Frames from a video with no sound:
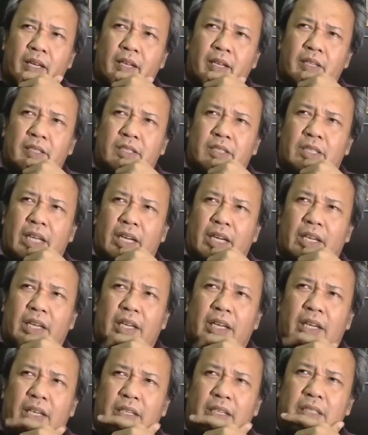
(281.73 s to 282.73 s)

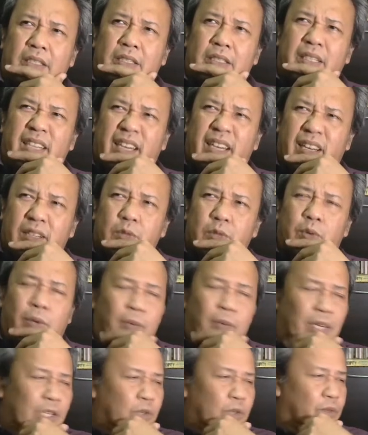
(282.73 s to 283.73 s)
studies, yes, we
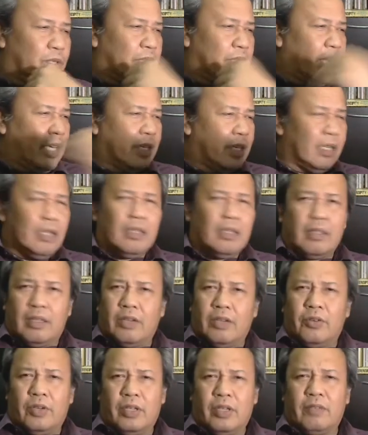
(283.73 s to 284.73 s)
were using
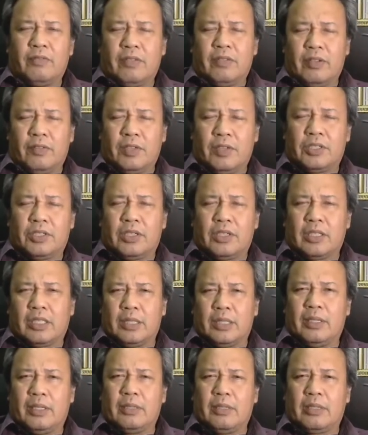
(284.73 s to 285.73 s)
the real reverse
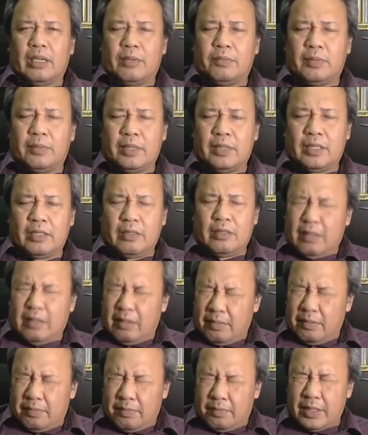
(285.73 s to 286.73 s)
transcriptase time
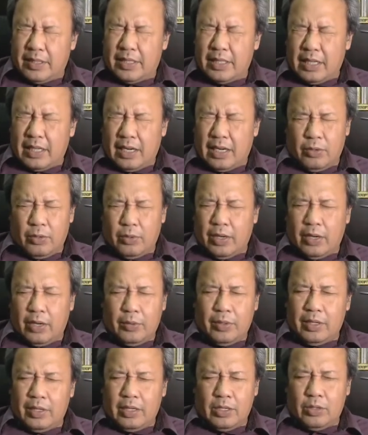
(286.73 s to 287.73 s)
PCR, where
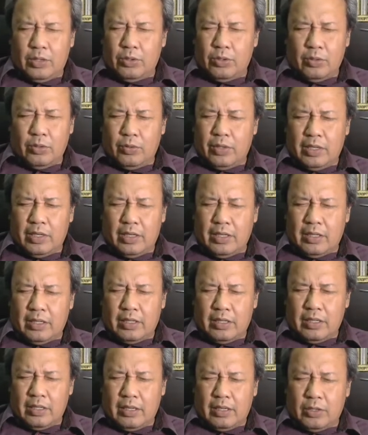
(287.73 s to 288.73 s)
we did
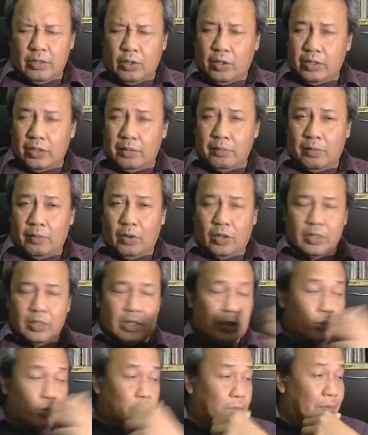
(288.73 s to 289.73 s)
northern blots
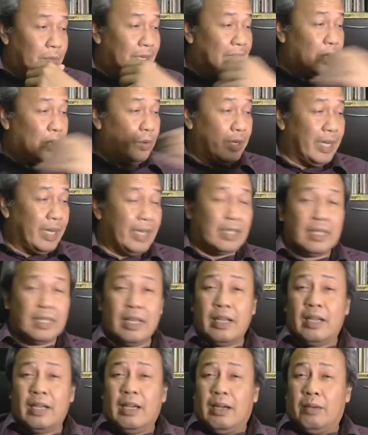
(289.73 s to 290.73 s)
and so on. But nowadays,
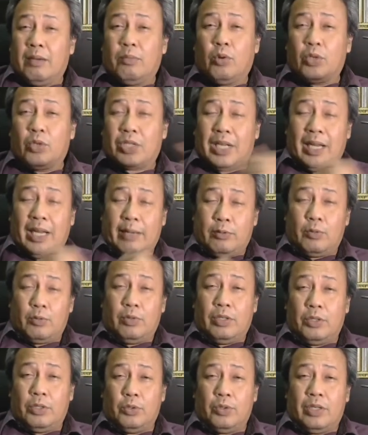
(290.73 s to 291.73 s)
most labs
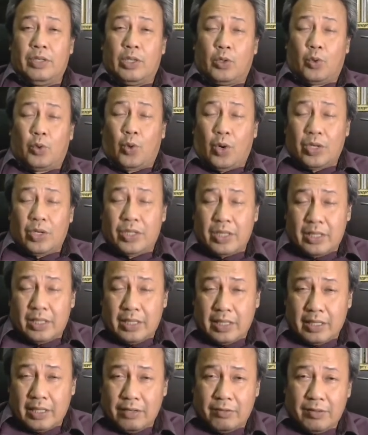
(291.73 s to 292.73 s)
will do the
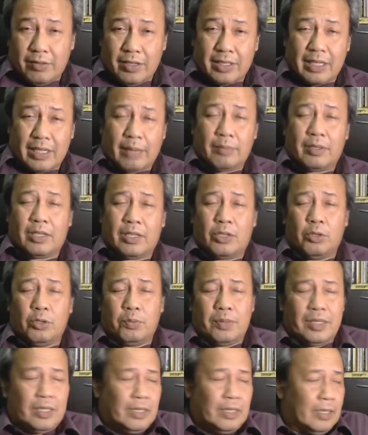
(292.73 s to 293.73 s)
quantitative real time, the
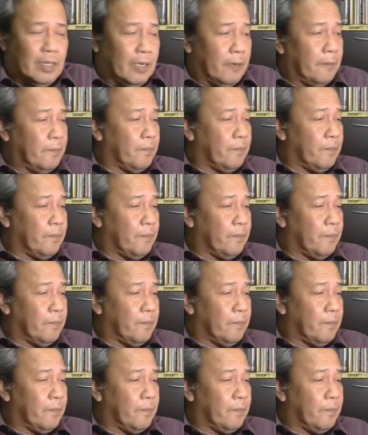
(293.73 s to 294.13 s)
qPCR,